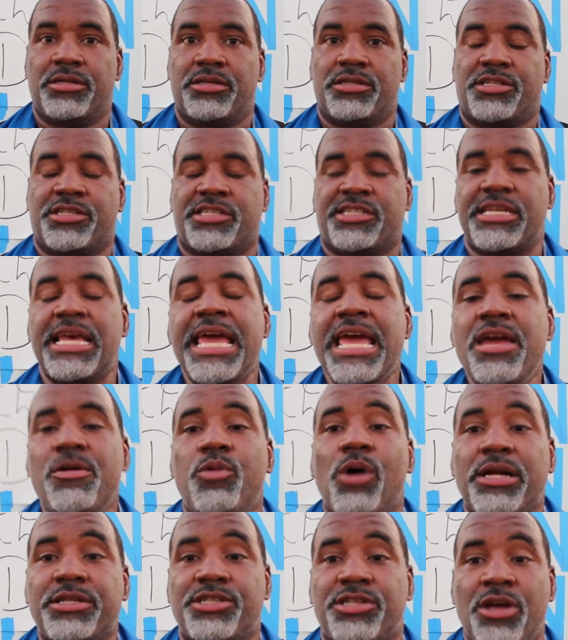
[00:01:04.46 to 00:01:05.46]
see
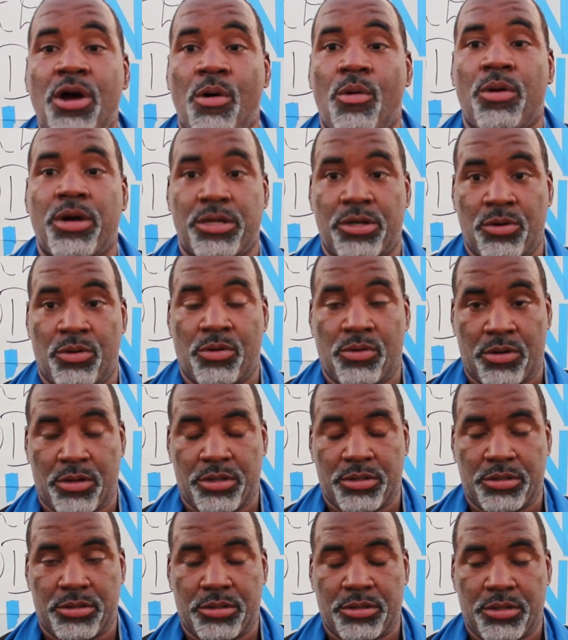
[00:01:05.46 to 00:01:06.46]
what's going
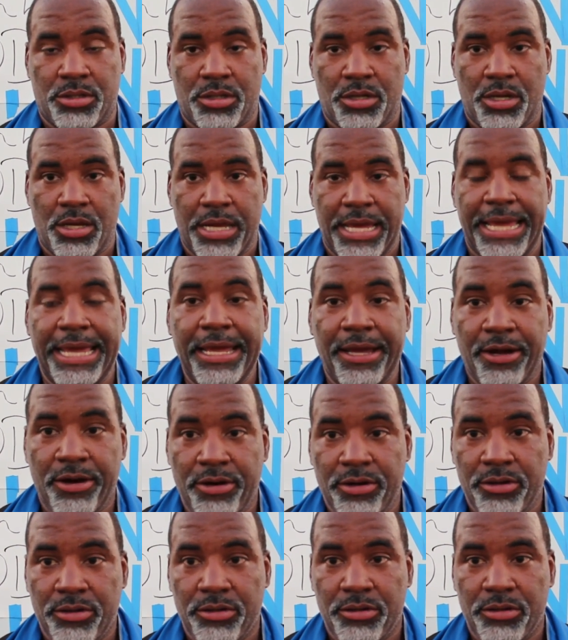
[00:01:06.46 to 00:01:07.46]
on here.